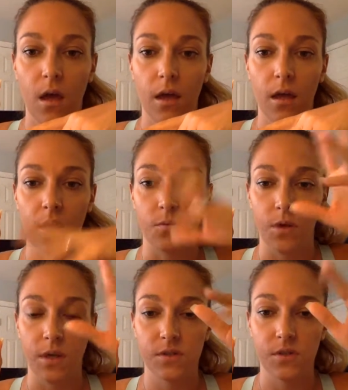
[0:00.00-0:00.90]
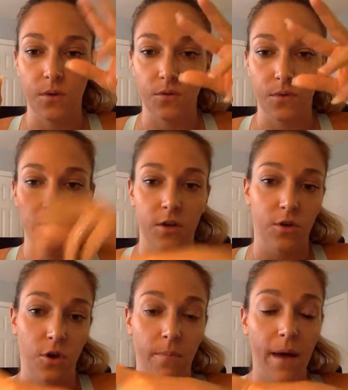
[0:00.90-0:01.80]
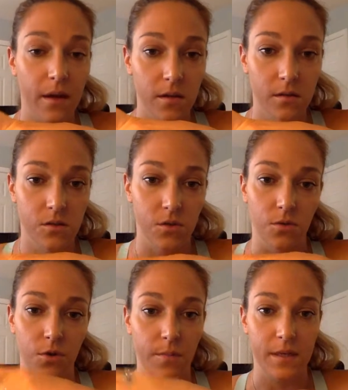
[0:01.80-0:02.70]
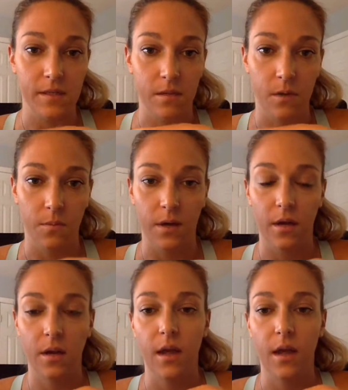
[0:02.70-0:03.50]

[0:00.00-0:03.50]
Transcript: in weeks 2 and 3, and then you go back to your basic meal plan.